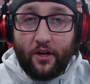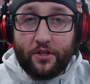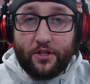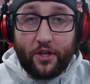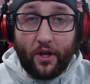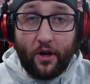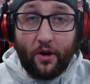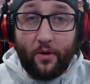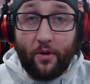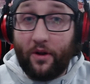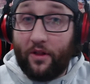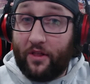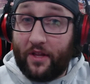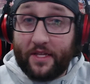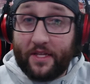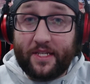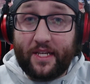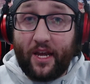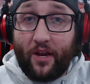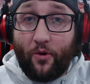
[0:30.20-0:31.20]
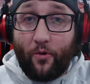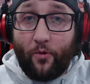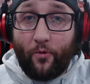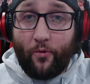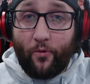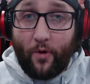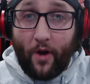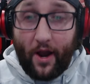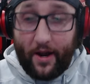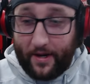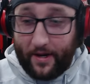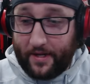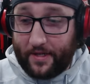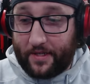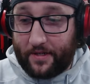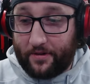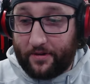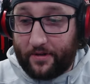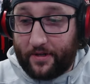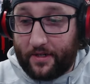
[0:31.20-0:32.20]
So let's get right
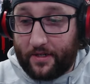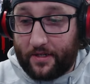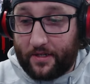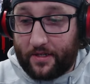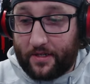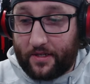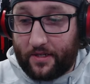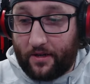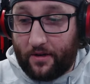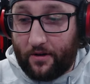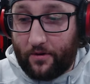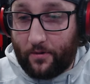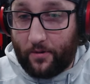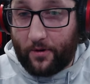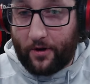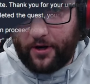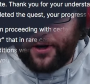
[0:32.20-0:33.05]
into it. So we're